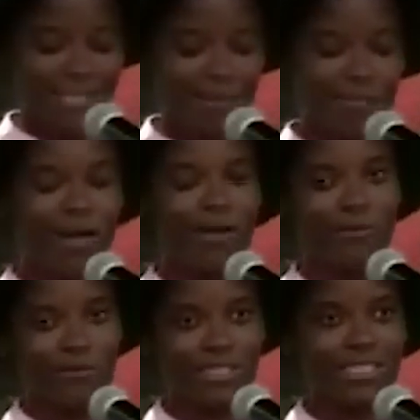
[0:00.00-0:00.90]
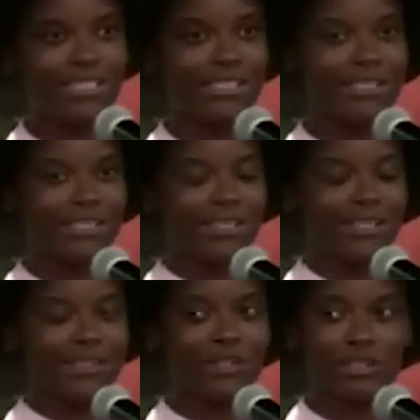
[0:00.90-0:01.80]
But I really
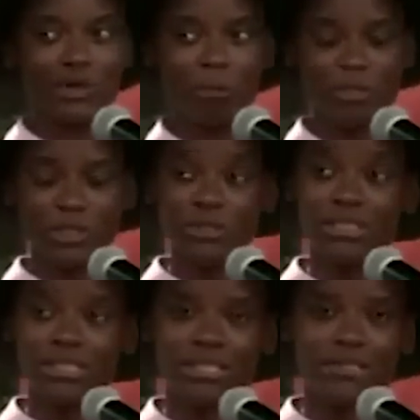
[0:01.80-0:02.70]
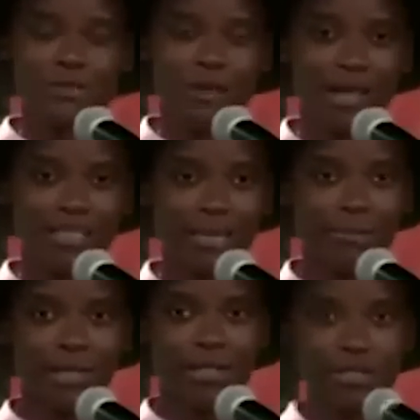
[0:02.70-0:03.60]
took the opportunity to highlight
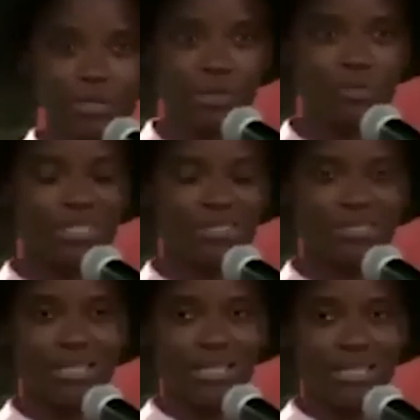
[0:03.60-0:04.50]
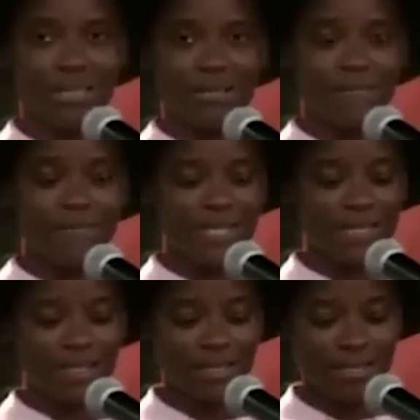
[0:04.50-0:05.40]
my country because
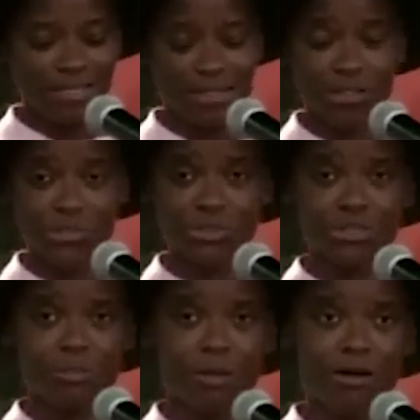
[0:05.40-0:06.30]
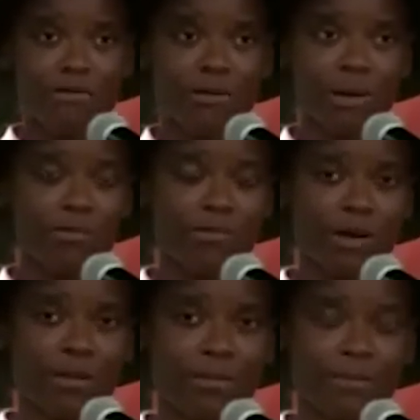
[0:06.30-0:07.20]
this country is a part of where I'm
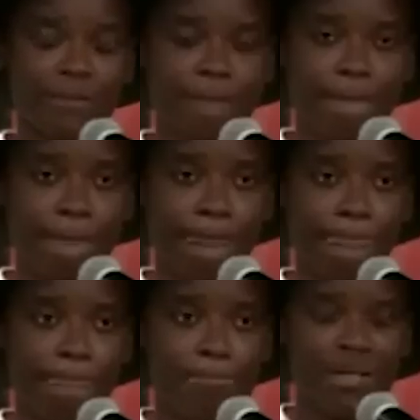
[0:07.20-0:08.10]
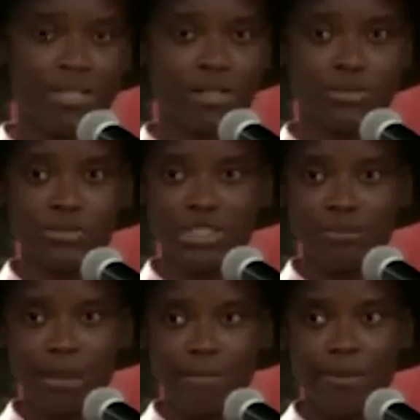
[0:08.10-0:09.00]
from. This country is in
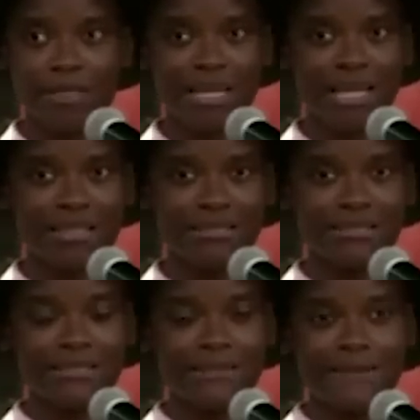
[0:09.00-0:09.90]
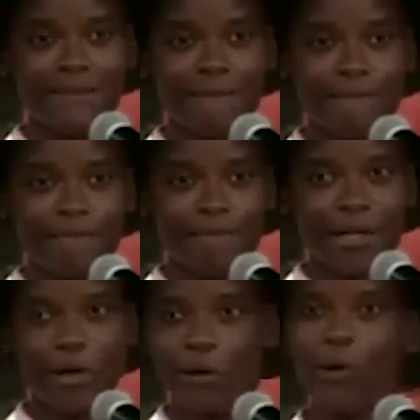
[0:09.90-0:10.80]
my bloodline. I
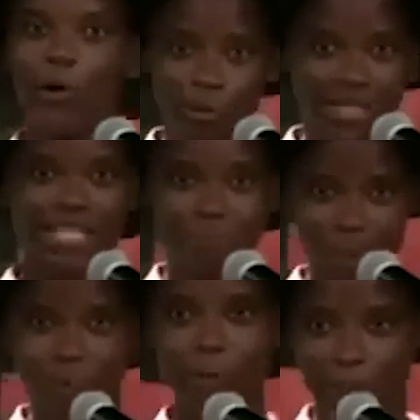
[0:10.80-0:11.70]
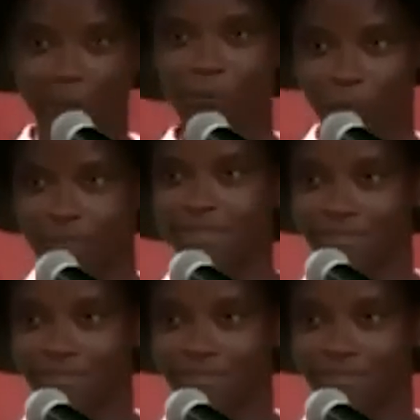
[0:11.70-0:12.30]
go home and there's pepper pot in bread.